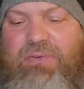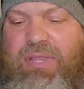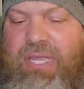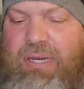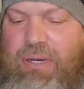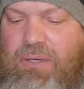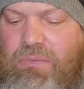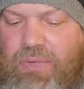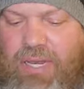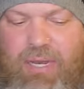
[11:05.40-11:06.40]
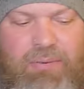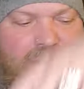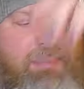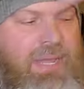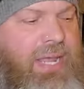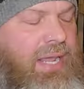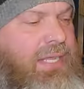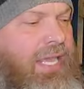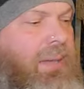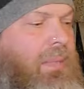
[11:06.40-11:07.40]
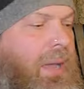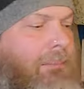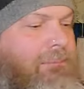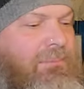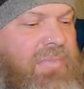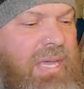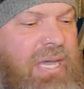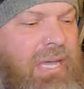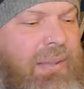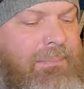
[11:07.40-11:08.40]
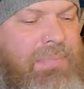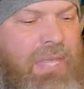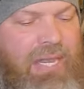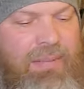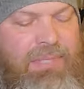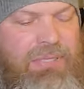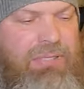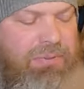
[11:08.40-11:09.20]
for later when, when I'm not on camera. Um, and I'm going to